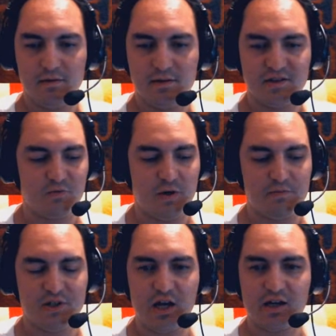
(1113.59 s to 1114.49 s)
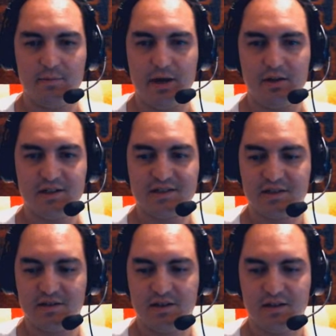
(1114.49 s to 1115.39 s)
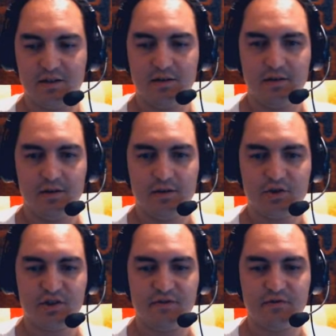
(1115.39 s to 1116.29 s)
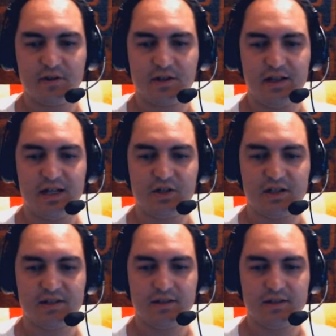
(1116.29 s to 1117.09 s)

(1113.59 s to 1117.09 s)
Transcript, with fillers: This is what I'm talking about. Let's shift clutchless.